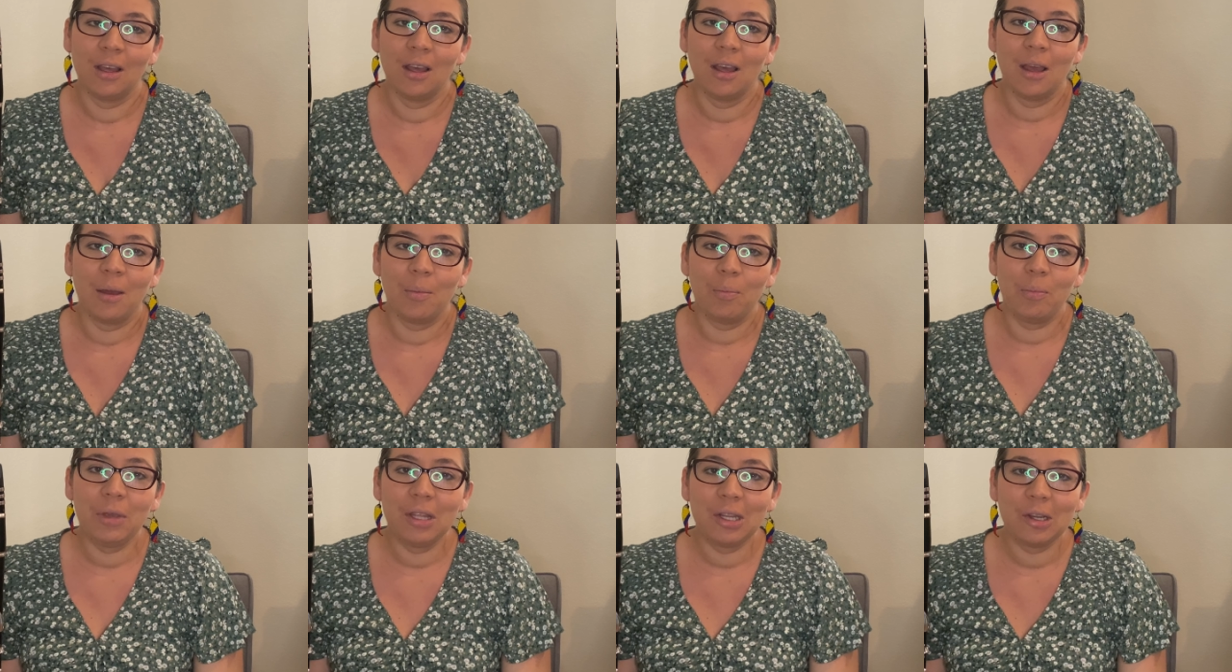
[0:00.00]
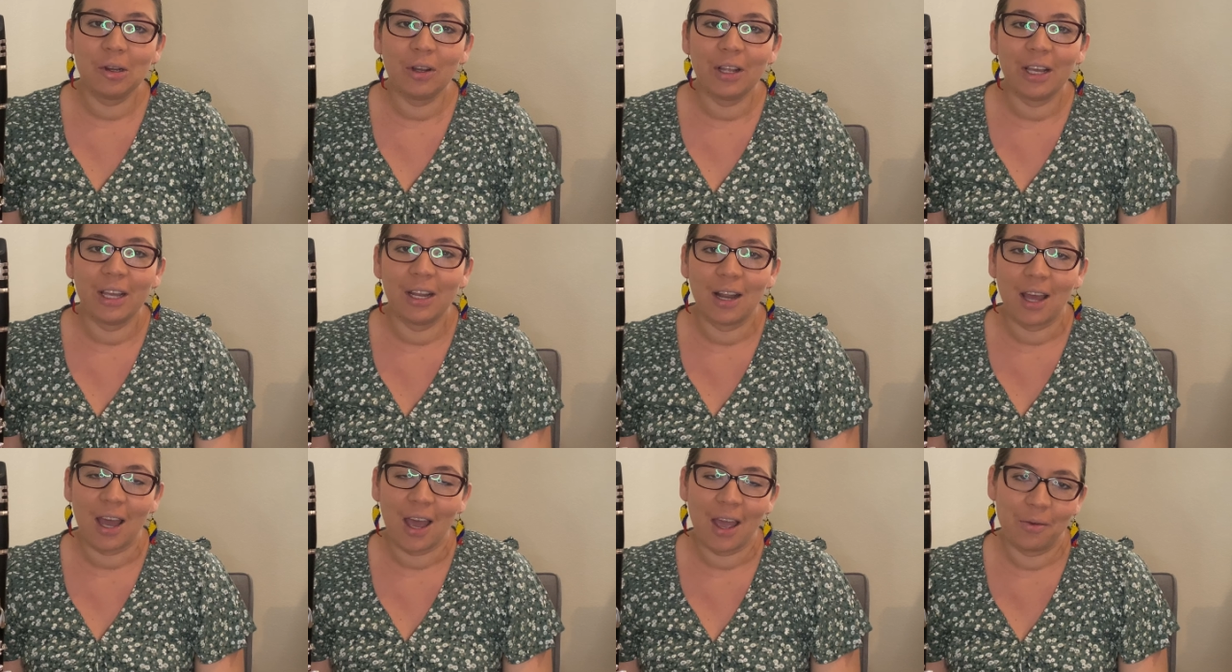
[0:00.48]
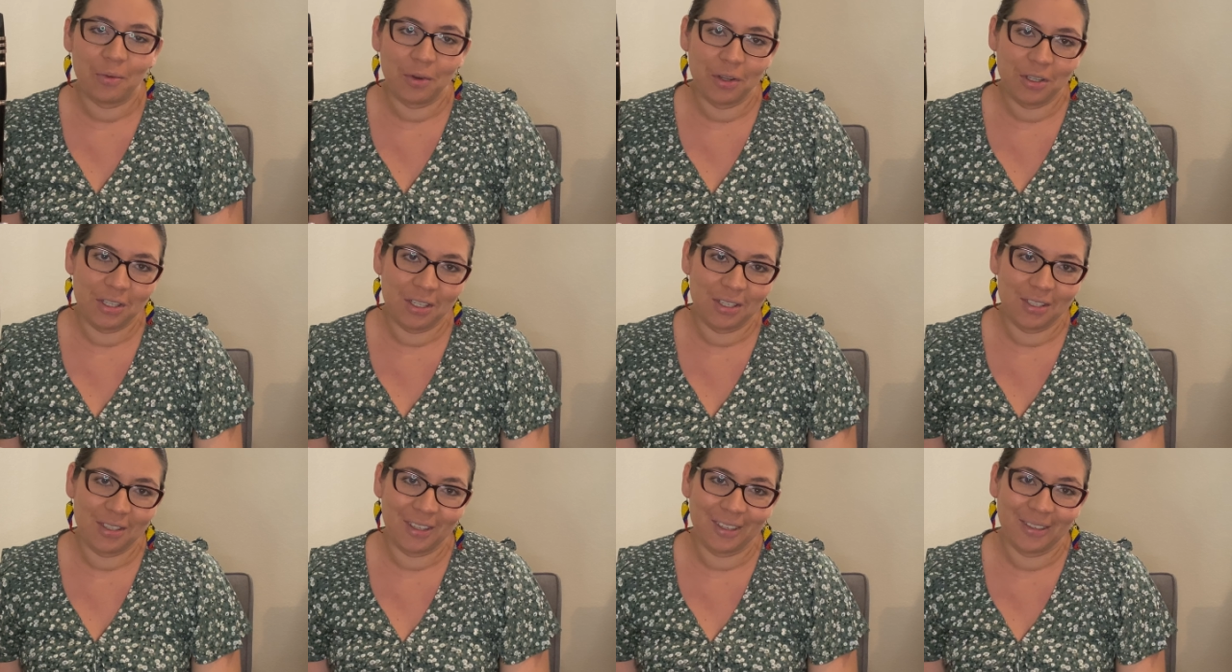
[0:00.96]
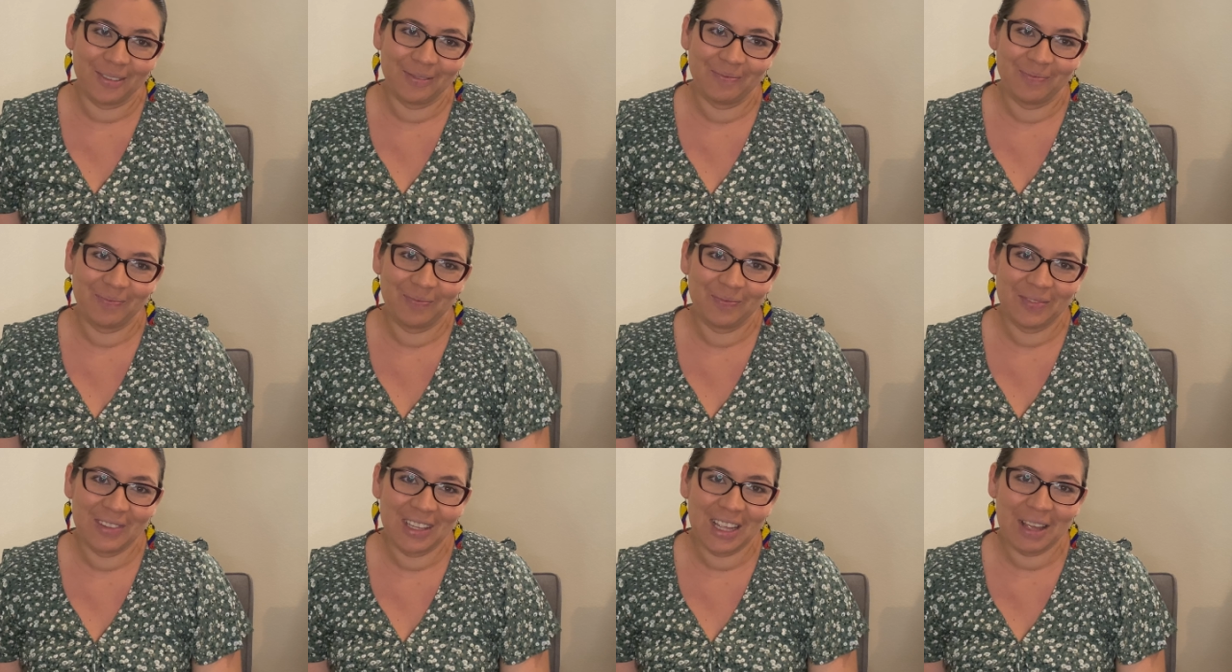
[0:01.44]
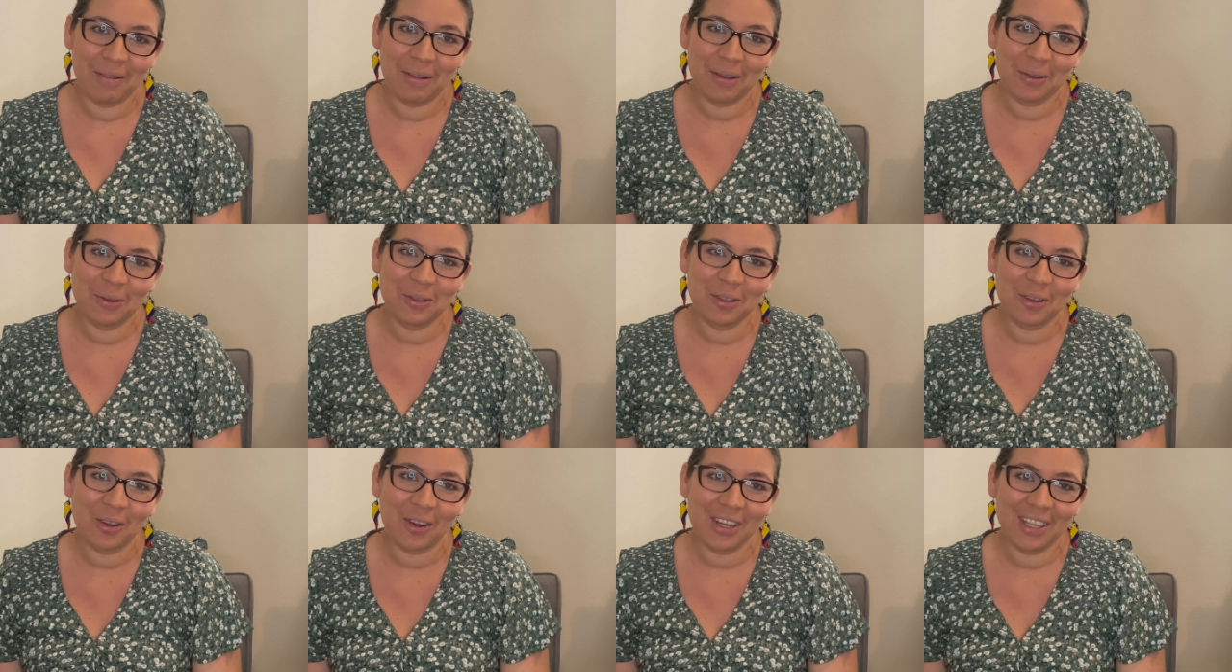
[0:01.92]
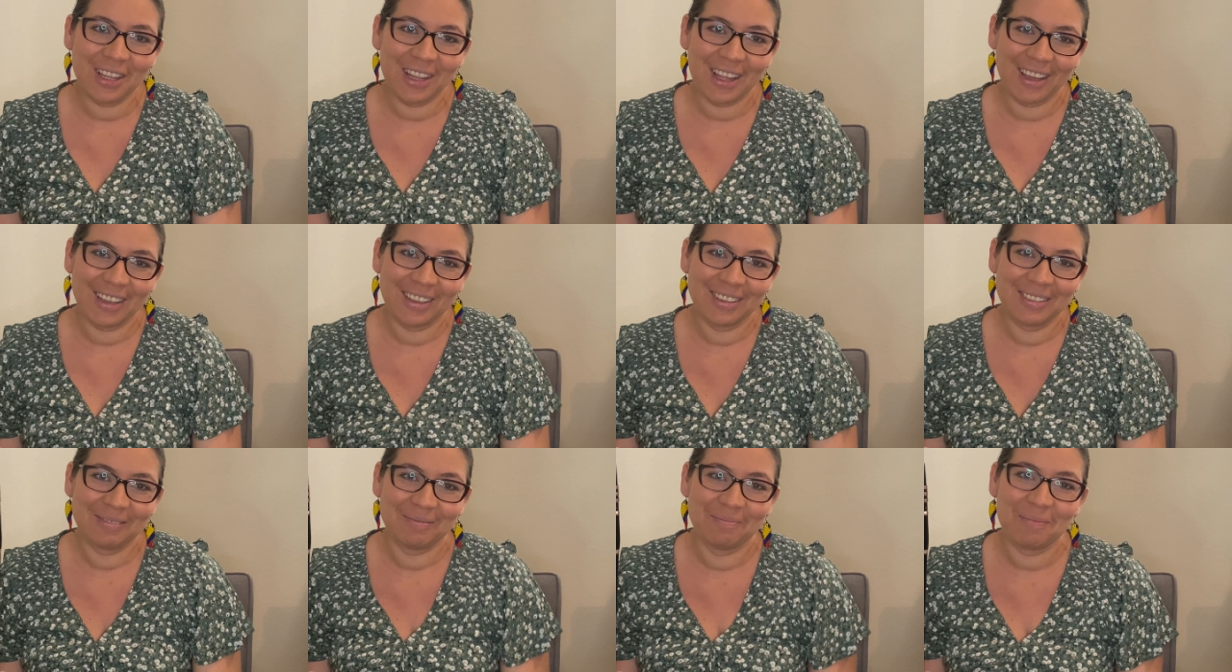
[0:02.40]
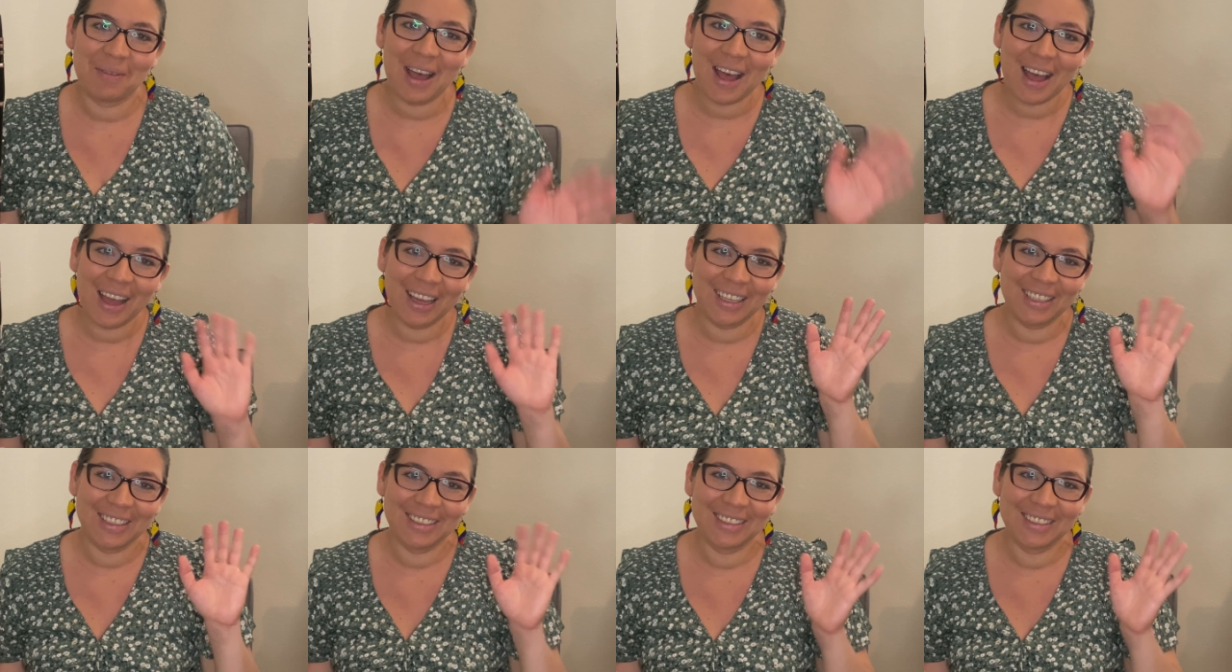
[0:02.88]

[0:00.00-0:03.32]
middle and high register. Have a good holiday. Bye.